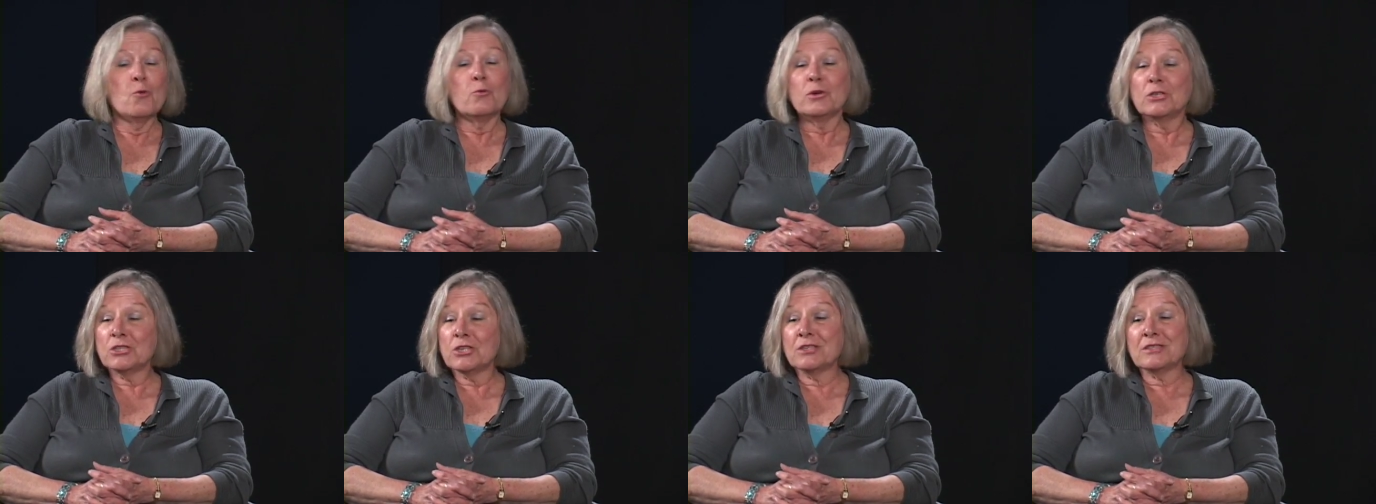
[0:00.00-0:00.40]

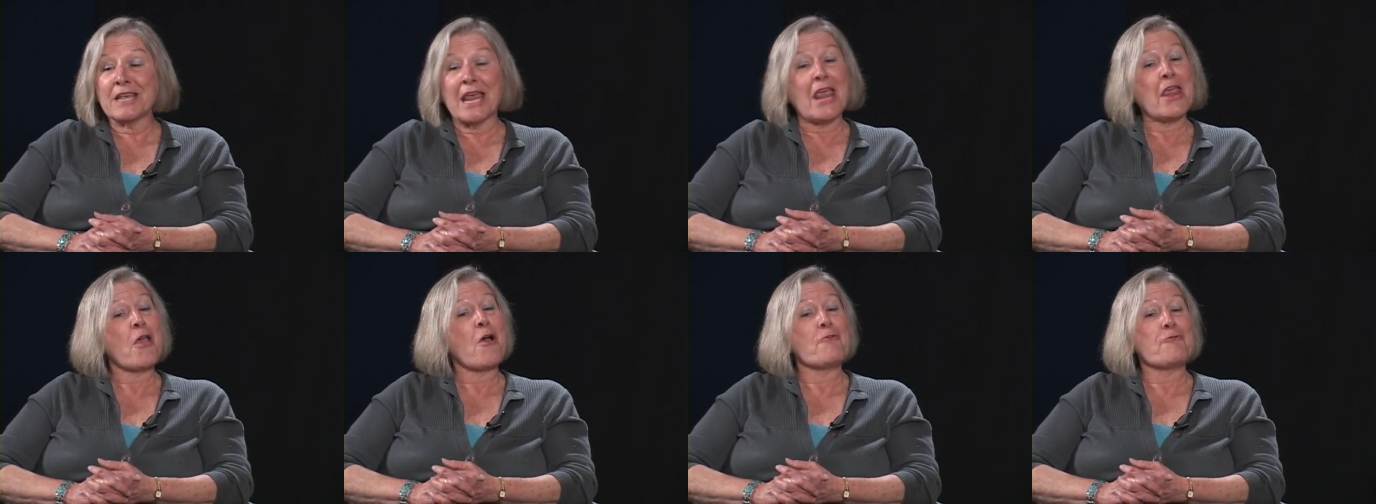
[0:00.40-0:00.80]
which is
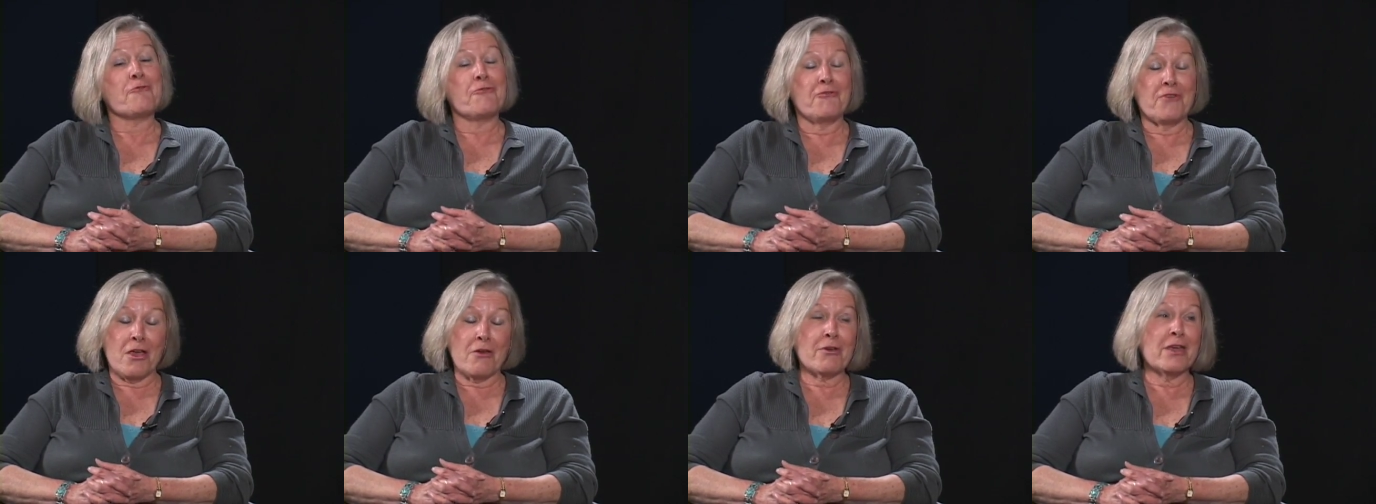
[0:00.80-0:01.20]
a
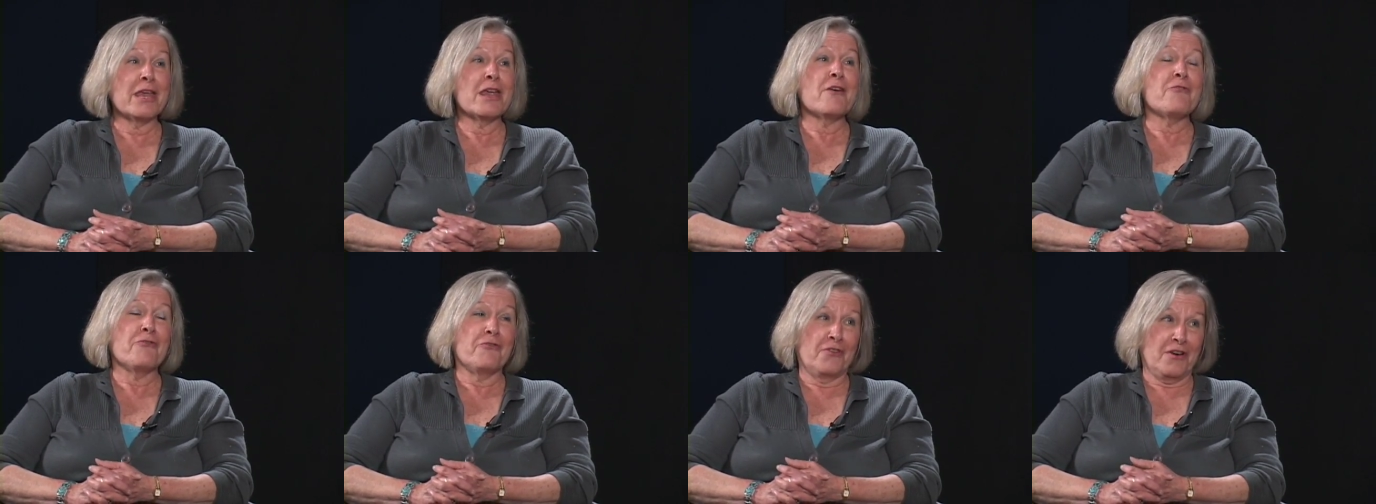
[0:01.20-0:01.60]

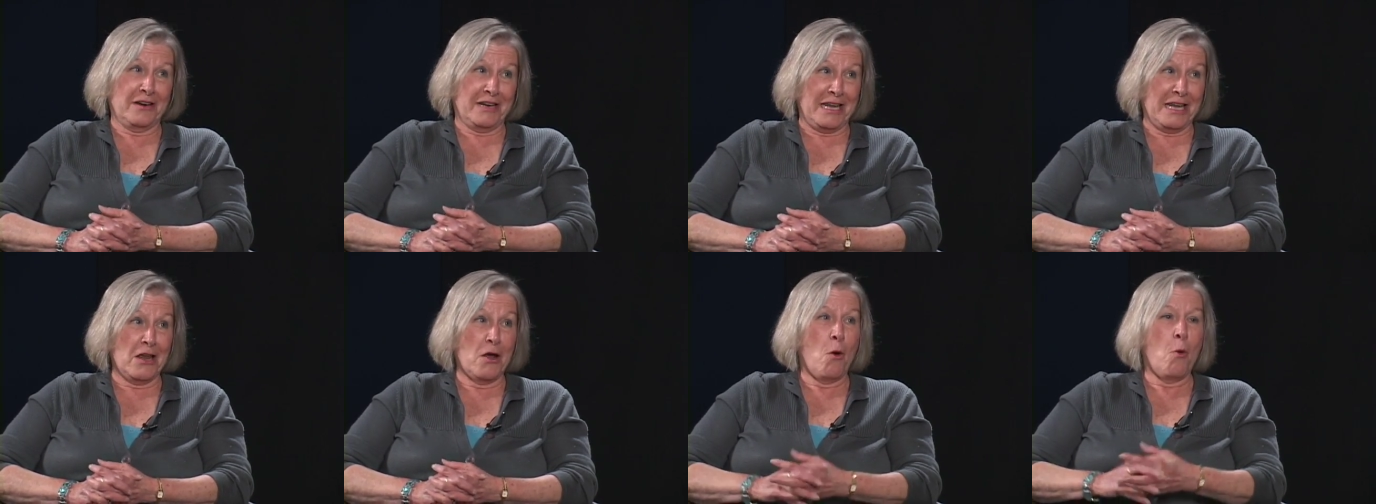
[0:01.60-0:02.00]
very
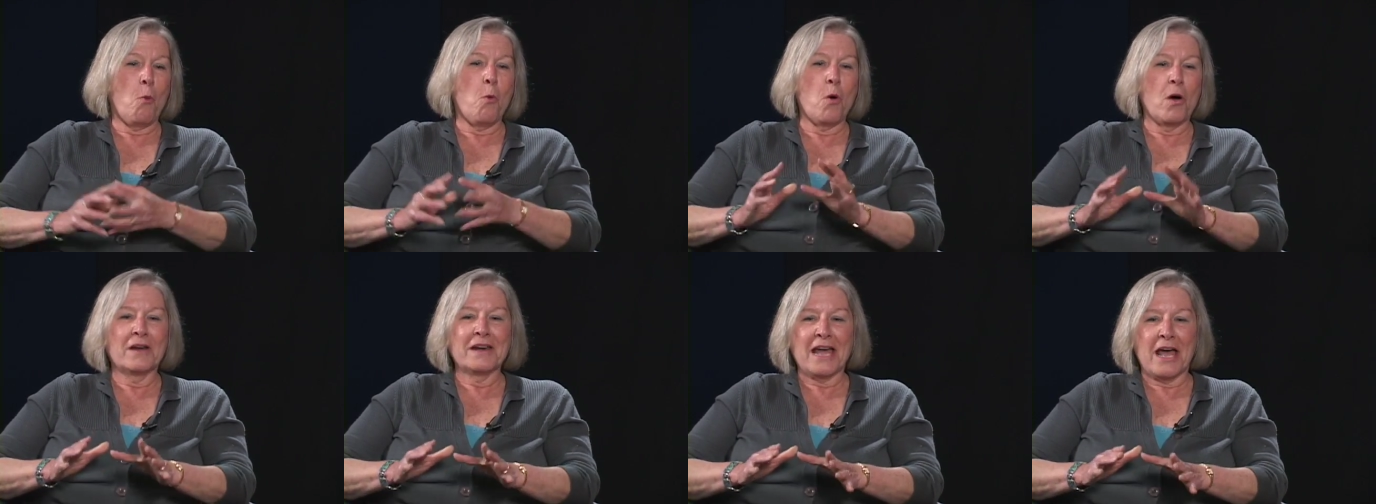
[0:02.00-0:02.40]
funny
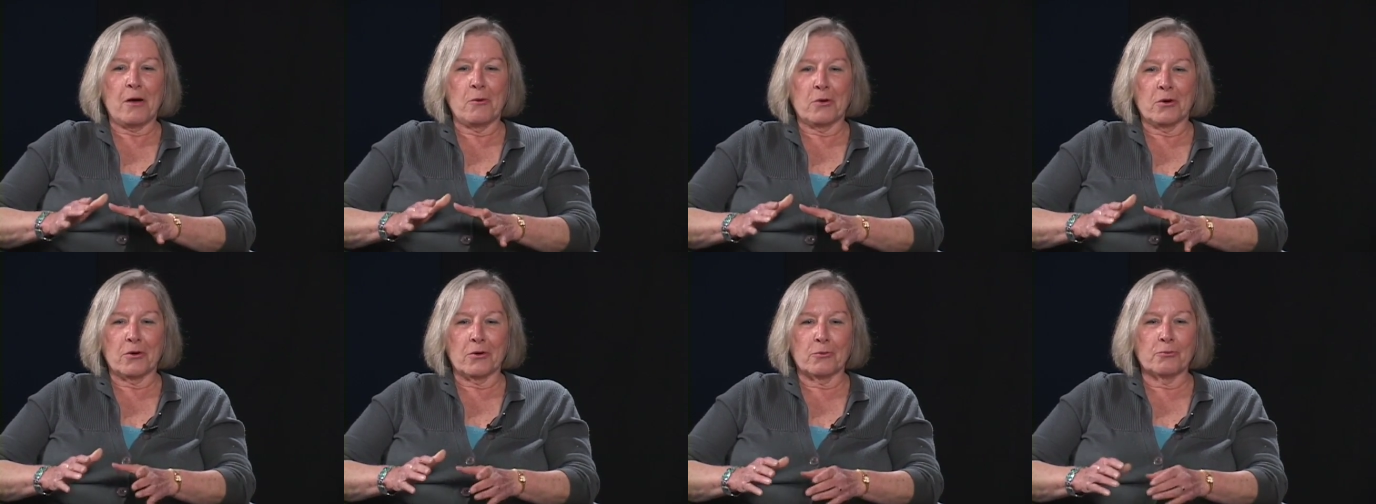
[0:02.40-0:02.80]
one
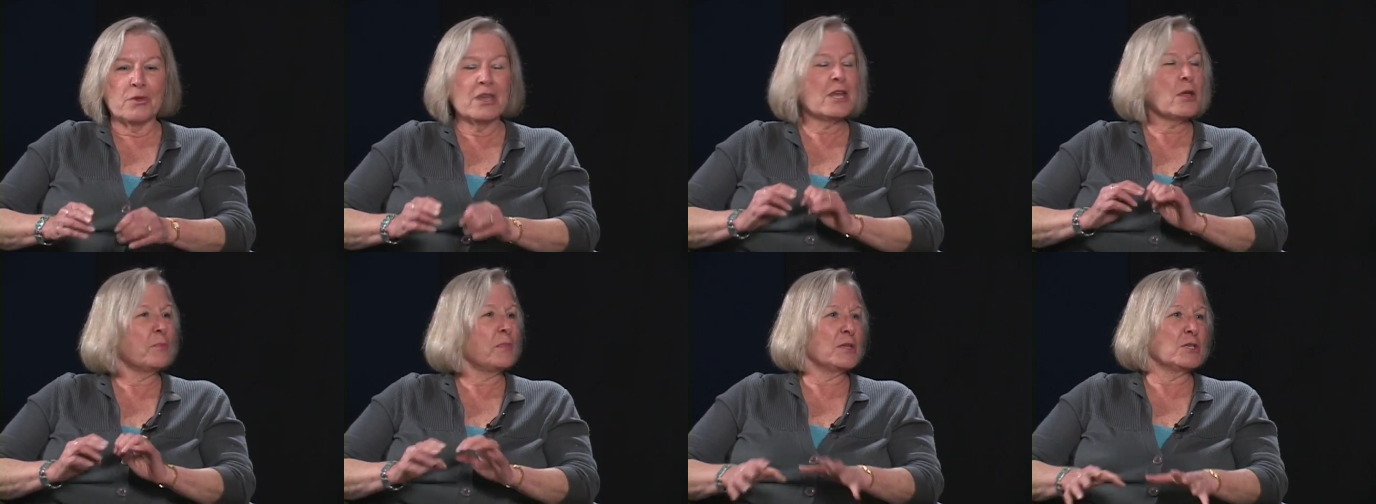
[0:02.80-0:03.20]
hour
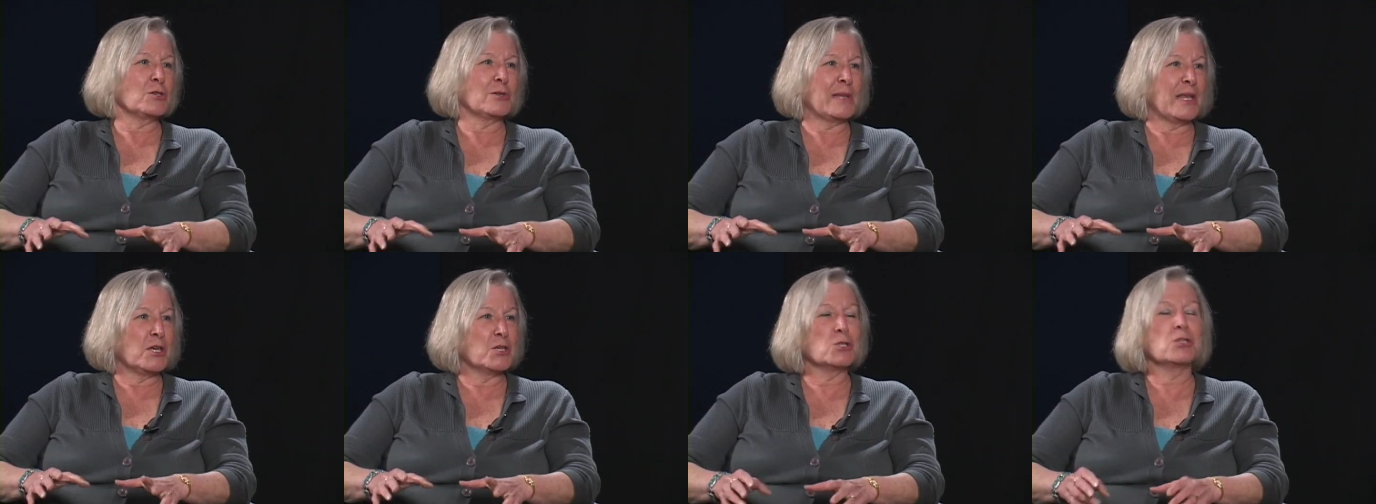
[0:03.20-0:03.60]

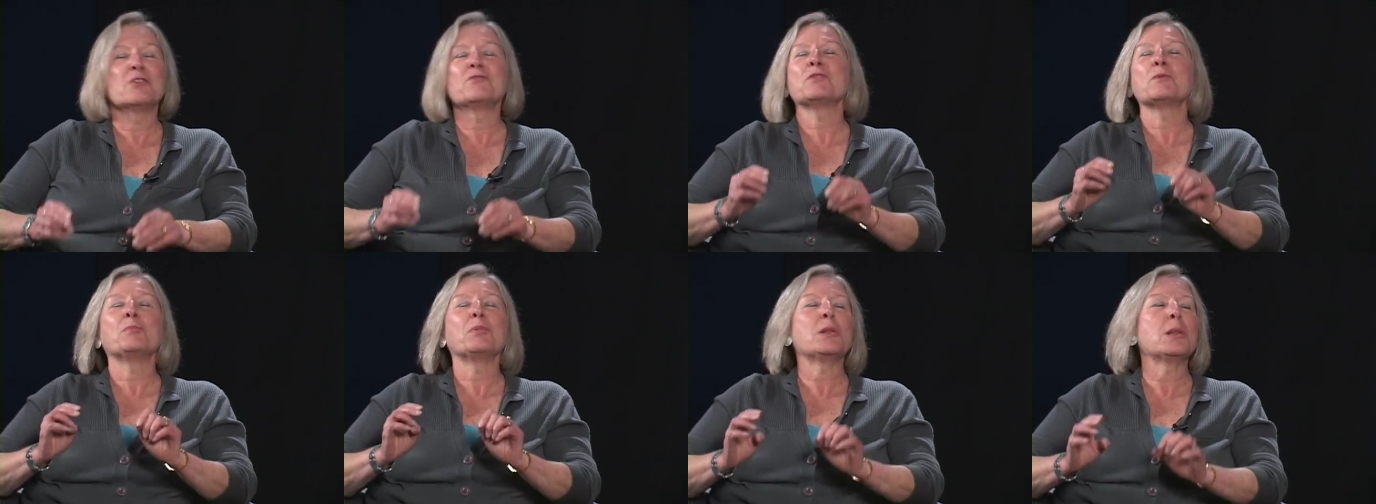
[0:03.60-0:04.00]
recapitulation
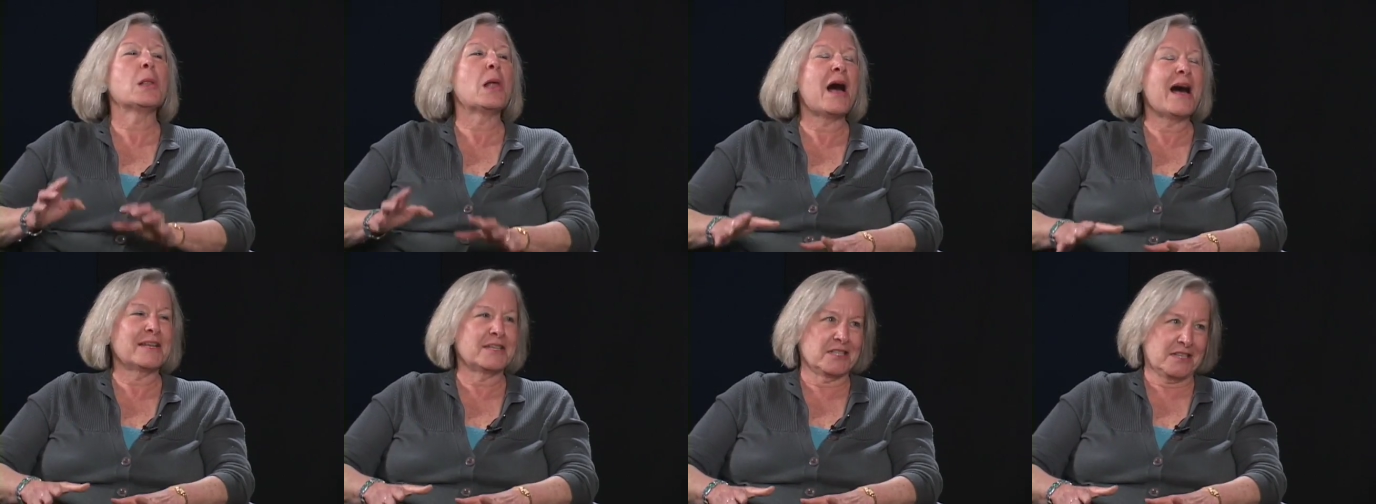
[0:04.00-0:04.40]
of the
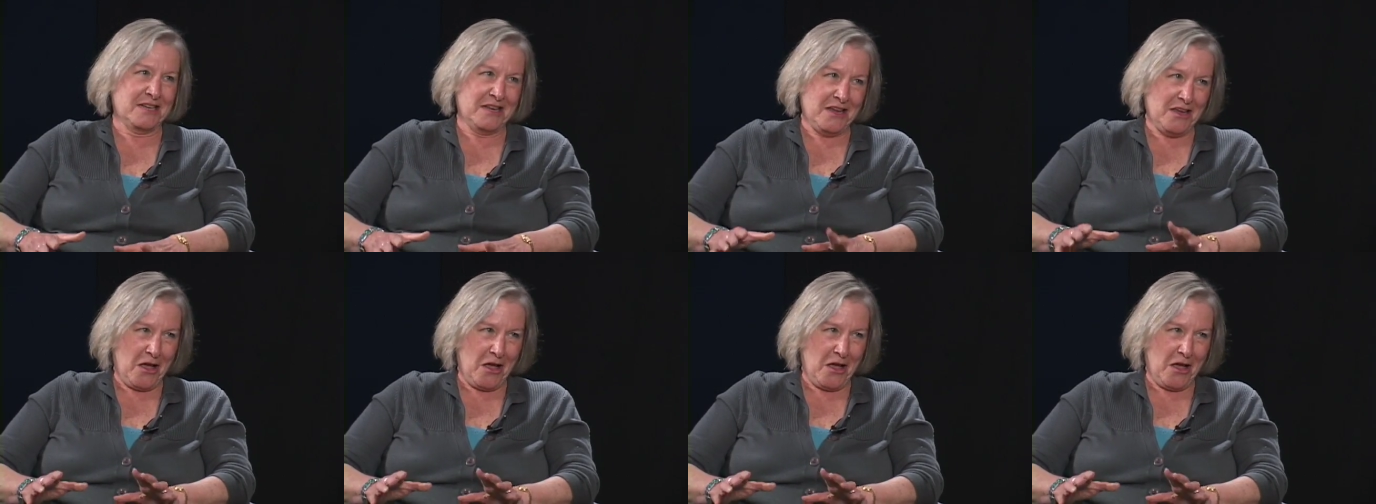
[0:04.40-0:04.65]
plot